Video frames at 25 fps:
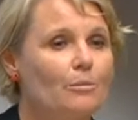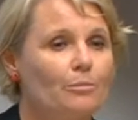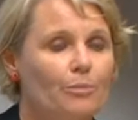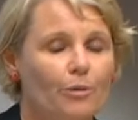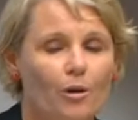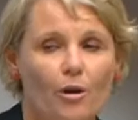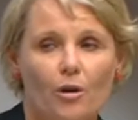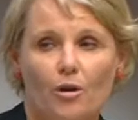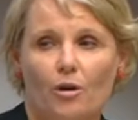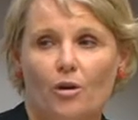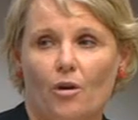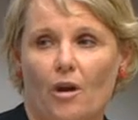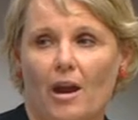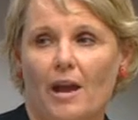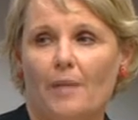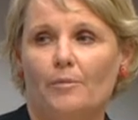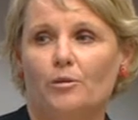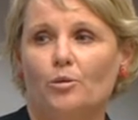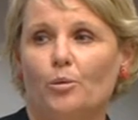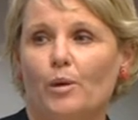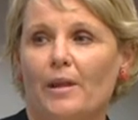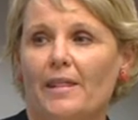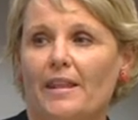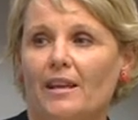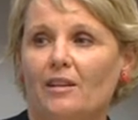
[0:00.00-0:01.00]
programs
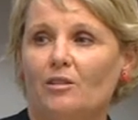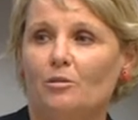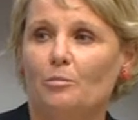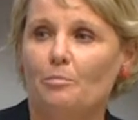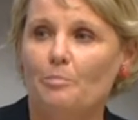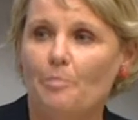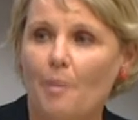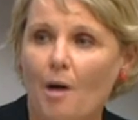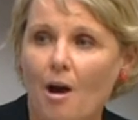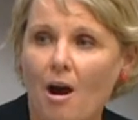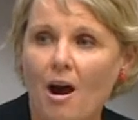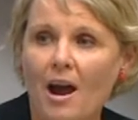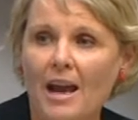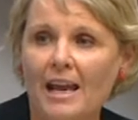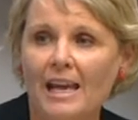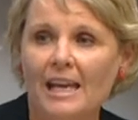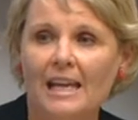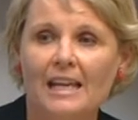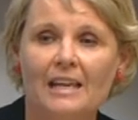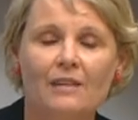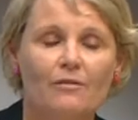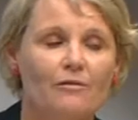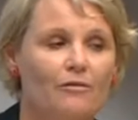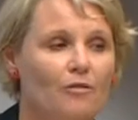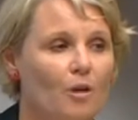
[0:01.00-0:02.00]
where there's
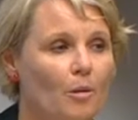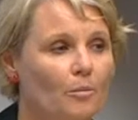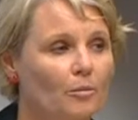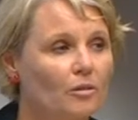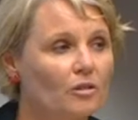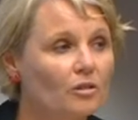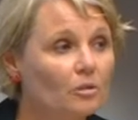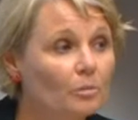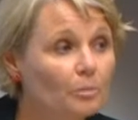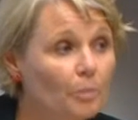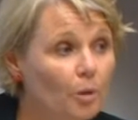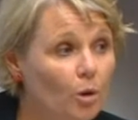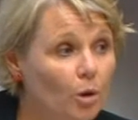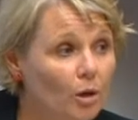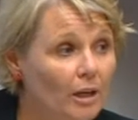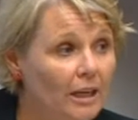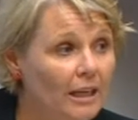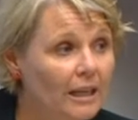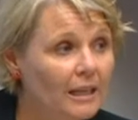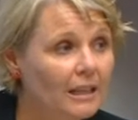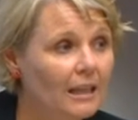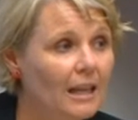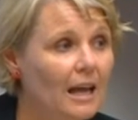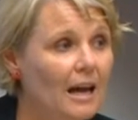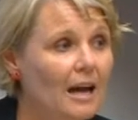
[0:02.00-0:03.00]
buy-in from sporting
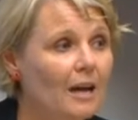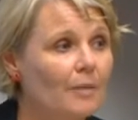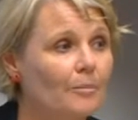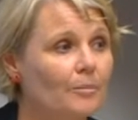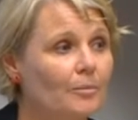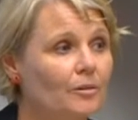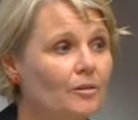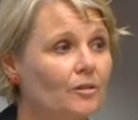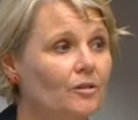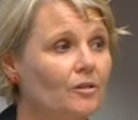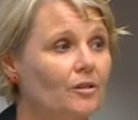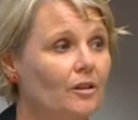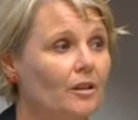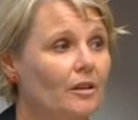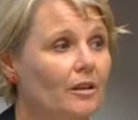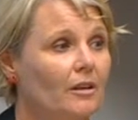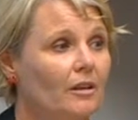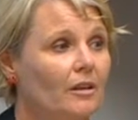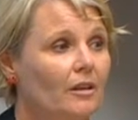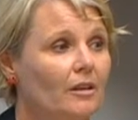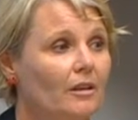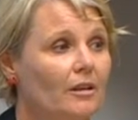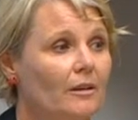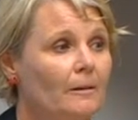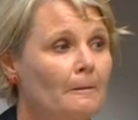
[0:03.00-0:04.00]
clubs,
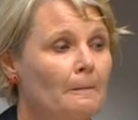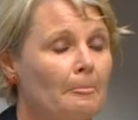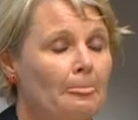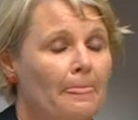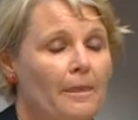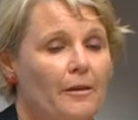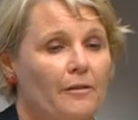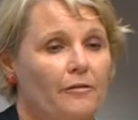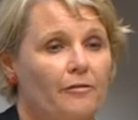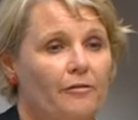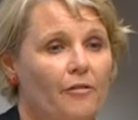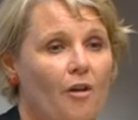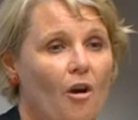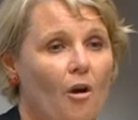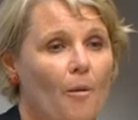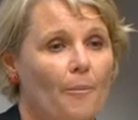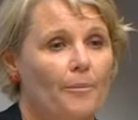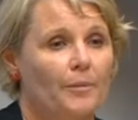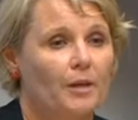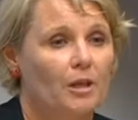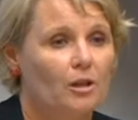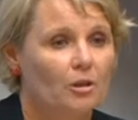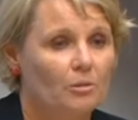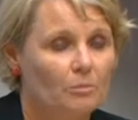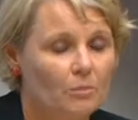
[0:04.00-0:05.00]
from
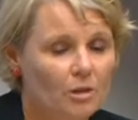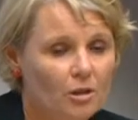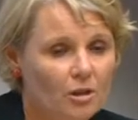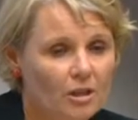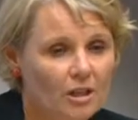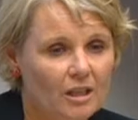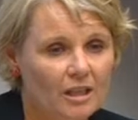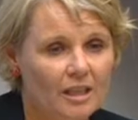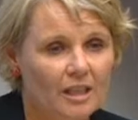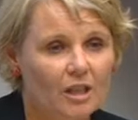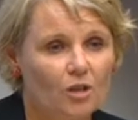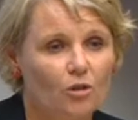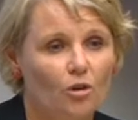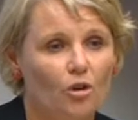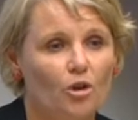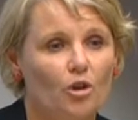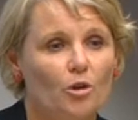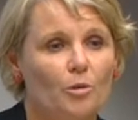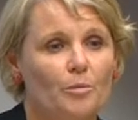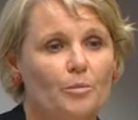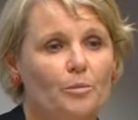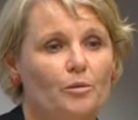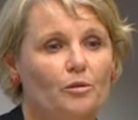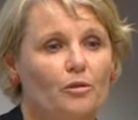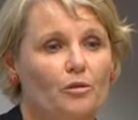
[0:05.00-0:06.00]
community
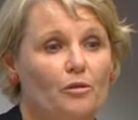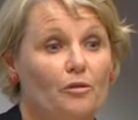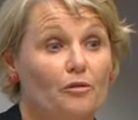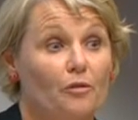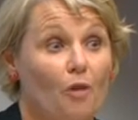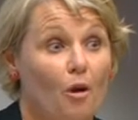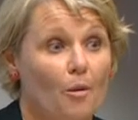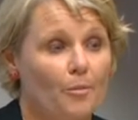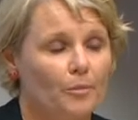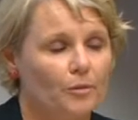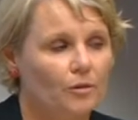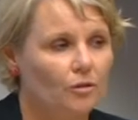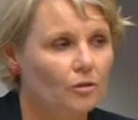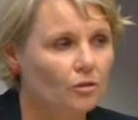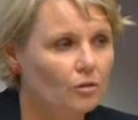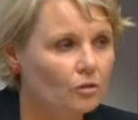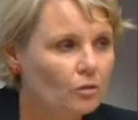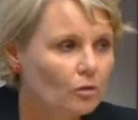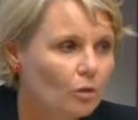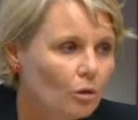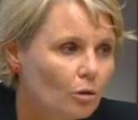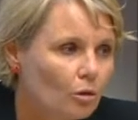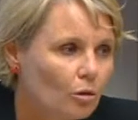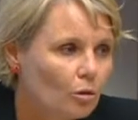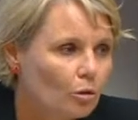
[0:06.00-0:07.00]
groups, from
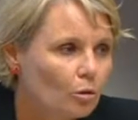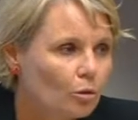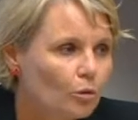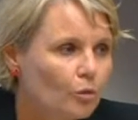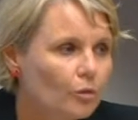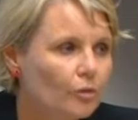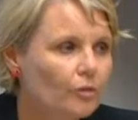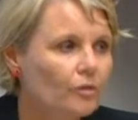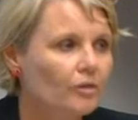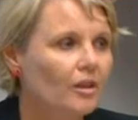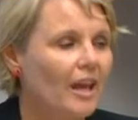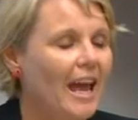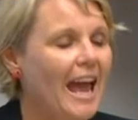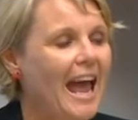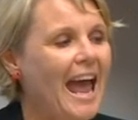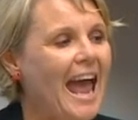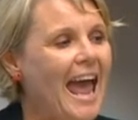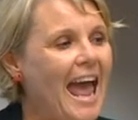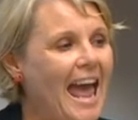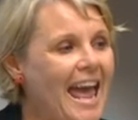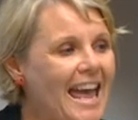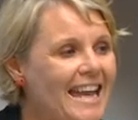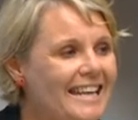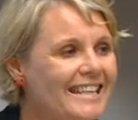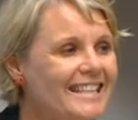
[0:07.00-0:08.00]
schools,
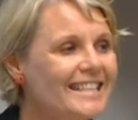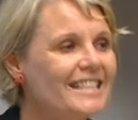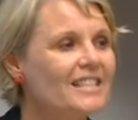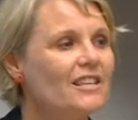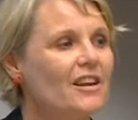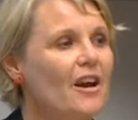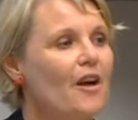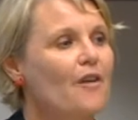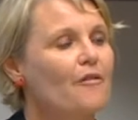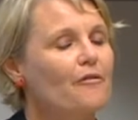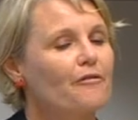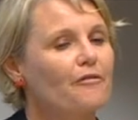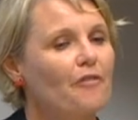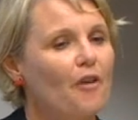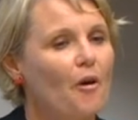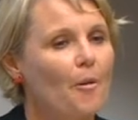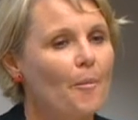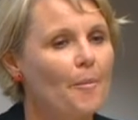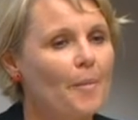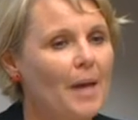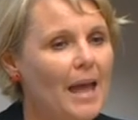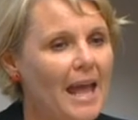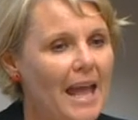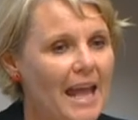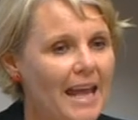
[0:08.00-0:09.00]
and
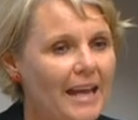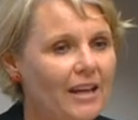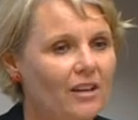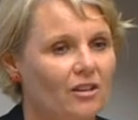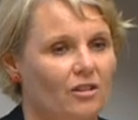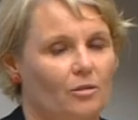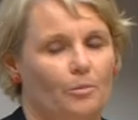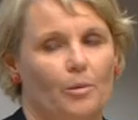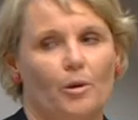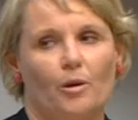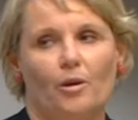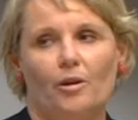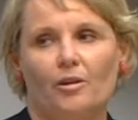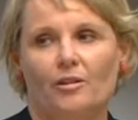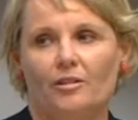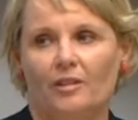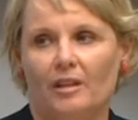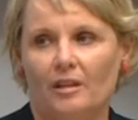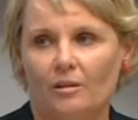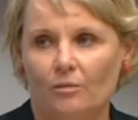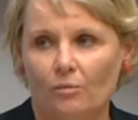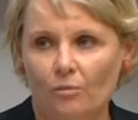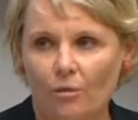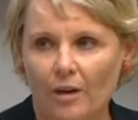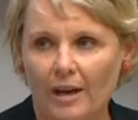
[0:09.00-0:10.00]
from experts
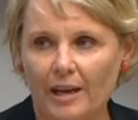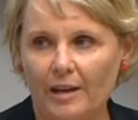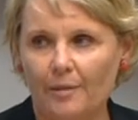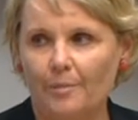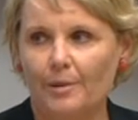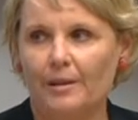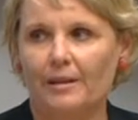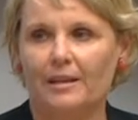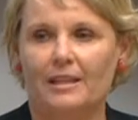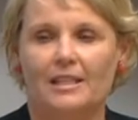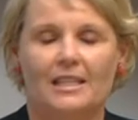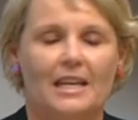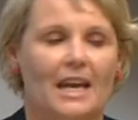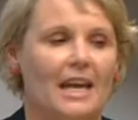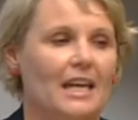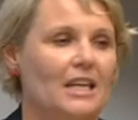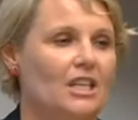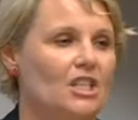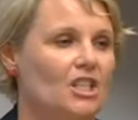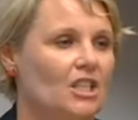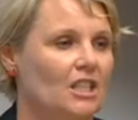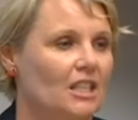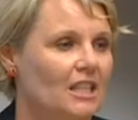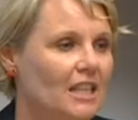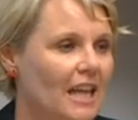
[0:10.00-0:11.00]
in
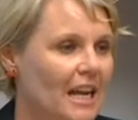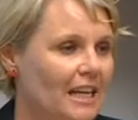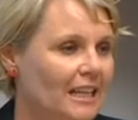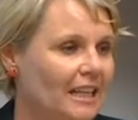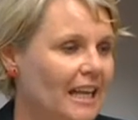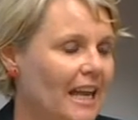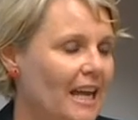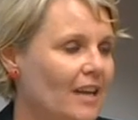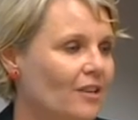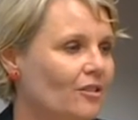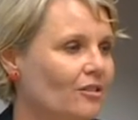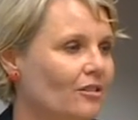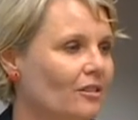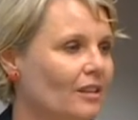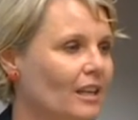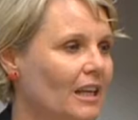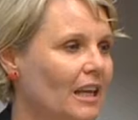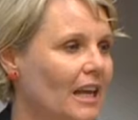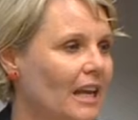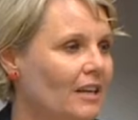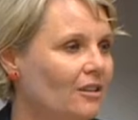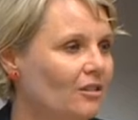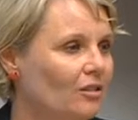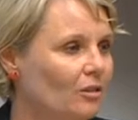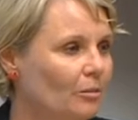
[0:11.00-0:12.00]
rehabilitation and counselling
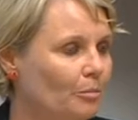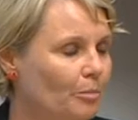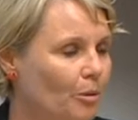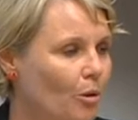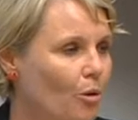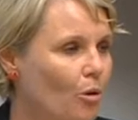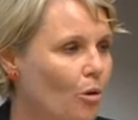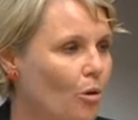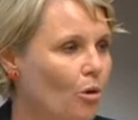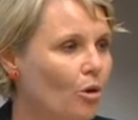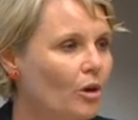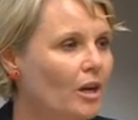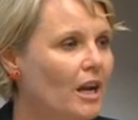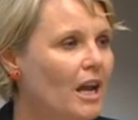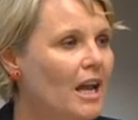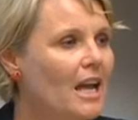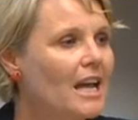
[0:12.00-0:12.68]
and support,